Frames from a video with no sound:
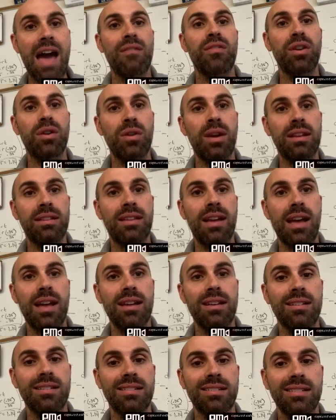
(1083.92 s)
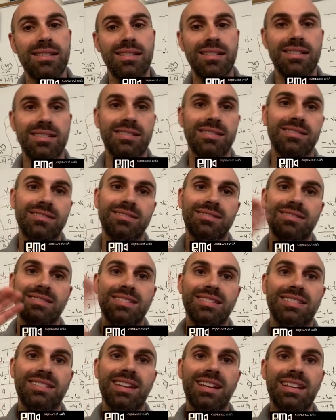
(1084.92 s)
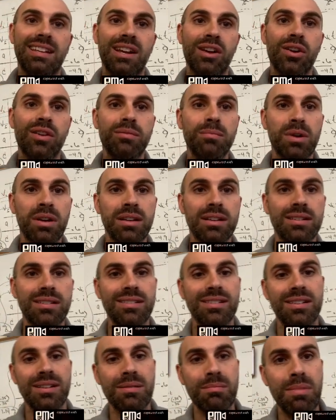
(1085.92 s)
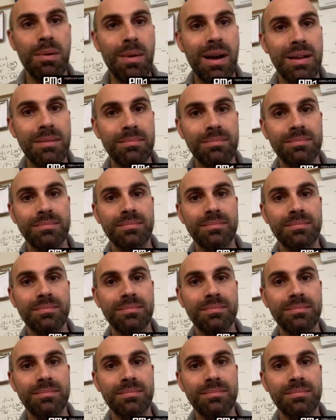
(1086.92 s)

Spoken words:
a great day. Take care, everybody. Bye-bye.